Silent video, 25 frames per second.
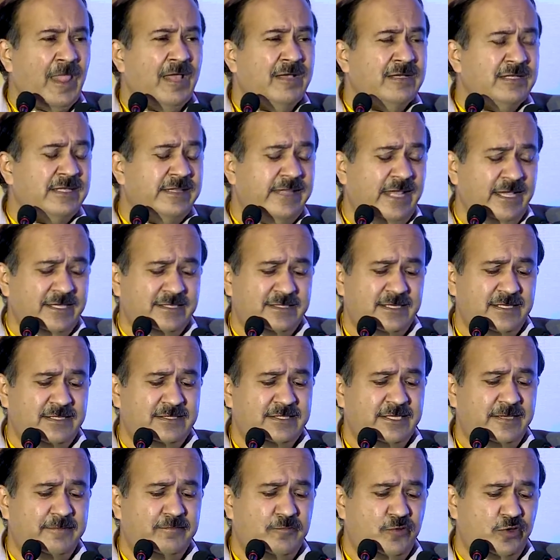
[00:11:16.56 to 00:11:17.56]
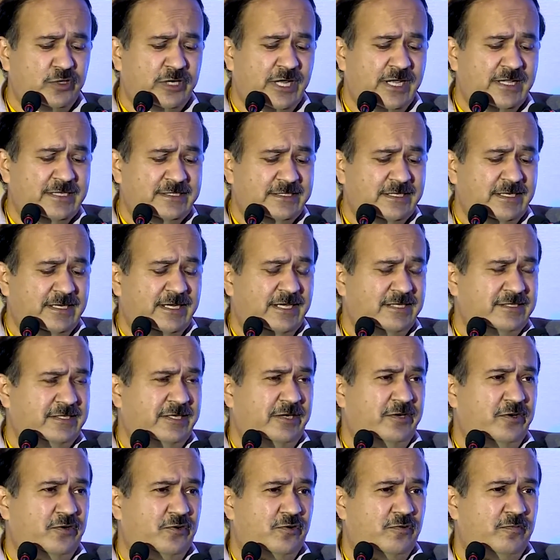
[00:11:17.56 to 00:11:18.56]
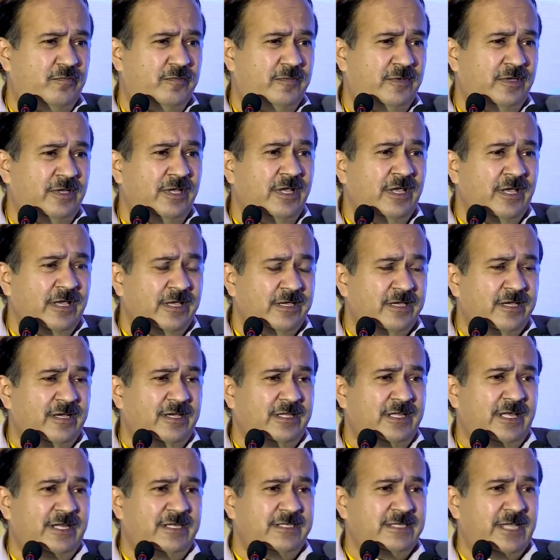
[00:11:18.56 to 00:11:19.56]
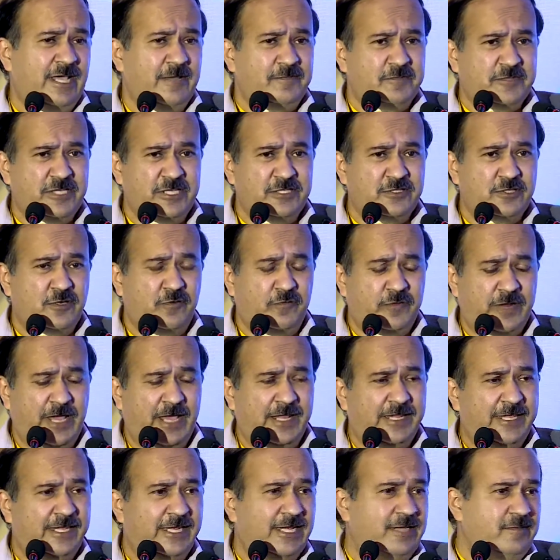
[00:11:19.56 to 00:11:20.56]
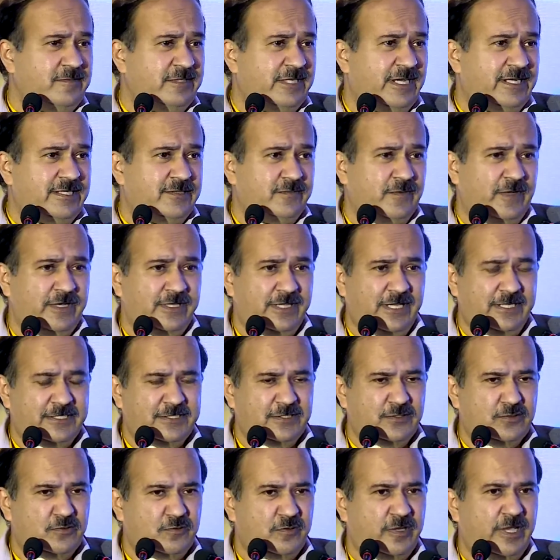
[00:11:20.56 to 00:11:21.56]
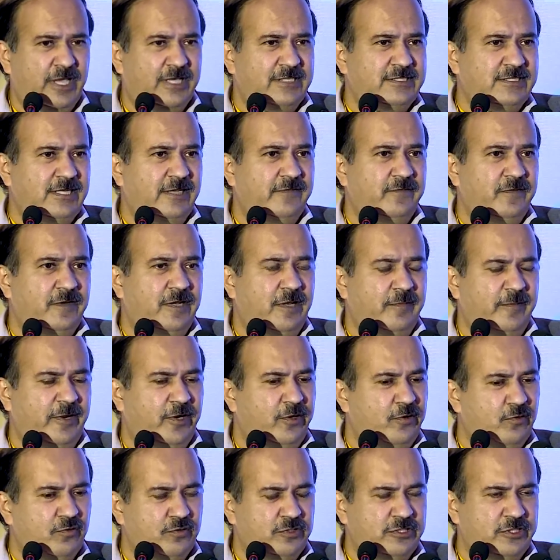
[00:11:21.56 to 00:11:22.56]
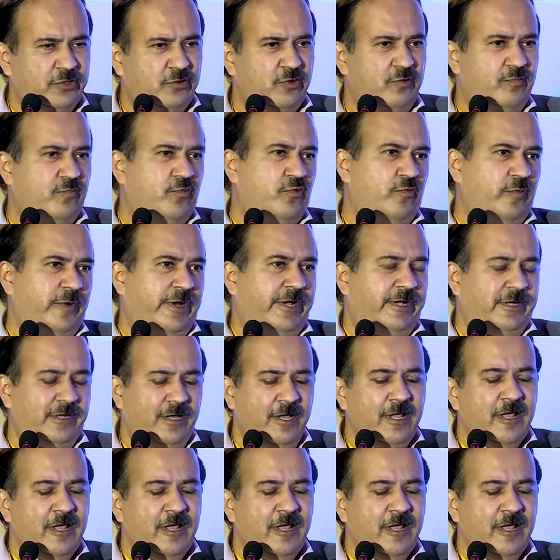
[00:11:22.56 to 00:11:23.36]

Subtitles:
Next is immotile cilia syndrome. Here there is absence of dynein arms, that's why there is no axial filament, no zero movement.